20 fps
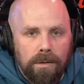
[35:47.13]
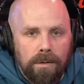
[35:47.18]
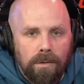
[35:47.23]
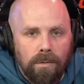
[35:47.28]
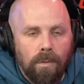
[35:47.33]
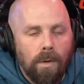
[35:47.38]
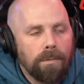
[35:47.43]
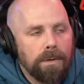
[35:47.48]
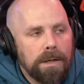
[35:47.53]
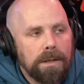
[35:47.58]

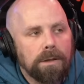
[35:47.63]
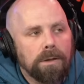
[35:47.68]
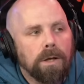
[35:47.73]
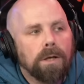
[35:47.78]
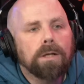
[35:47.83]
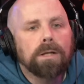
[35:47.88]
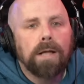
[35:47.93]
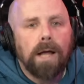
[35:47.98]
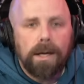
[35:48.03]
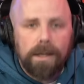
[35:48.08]
What would it
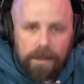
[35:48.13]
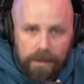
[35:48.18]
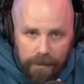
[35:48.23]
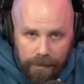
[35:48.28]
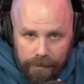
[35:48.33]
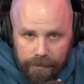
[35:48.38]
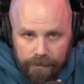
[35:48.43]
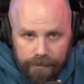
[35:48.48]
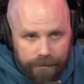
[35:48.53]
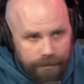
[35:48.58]
look like
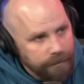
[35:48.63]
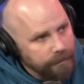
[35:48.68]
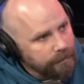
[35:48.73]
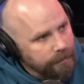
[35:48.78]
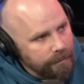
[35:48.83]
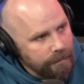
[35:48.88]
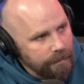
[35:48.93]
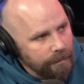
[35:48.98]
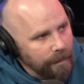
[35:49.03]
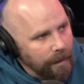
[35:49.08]

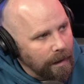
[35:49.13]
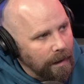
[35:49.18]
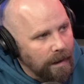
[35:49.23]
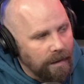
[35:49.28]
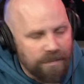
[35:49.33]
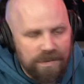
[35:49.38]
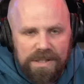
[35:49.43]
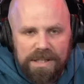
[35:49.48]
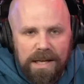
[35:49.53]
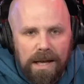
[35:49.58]

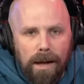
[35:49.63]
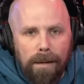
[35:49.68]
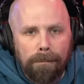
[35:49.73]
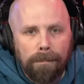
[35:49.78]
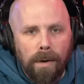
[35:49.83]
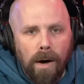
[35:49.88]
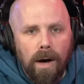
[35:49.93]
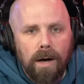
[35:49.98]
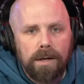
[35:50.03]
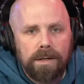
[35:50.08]
if CM
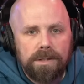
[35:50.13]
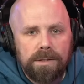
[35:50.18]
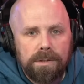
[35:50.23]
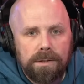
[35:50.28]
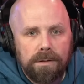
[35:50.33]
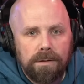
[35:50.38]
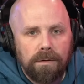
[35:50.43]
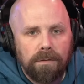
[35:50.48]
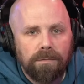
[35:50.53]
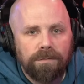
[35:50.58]
Punk's
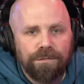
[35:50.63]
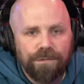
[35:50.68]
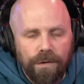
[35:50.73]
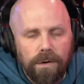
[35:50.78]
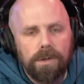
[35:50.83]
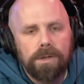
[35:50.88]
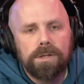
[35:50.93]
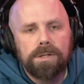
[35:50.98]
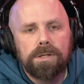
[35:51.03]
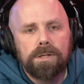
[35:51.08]

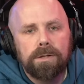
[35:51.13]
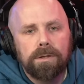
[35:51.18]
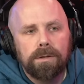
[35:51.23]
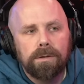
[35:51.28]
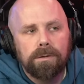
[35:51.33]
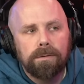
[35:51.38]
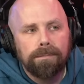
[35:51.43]
first